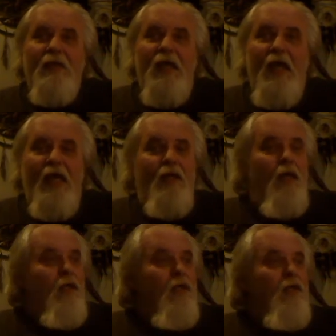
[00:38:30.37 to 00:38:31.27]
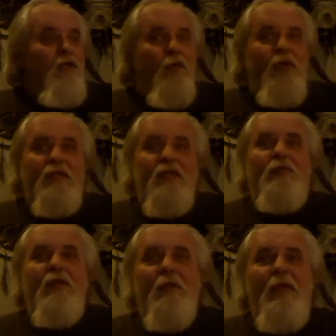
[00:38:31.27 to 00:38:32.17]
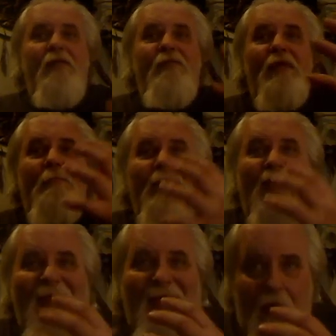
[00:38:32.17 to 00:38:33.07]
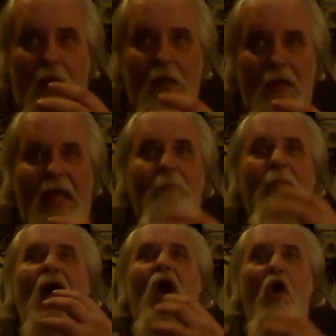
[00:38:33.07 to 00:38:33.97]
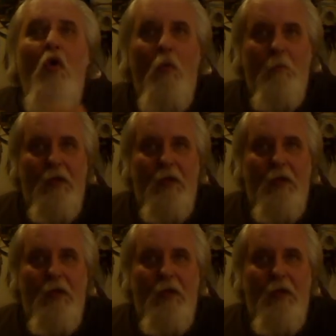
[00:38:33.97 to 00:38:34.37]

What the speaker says: and doing something to benefit me and my home.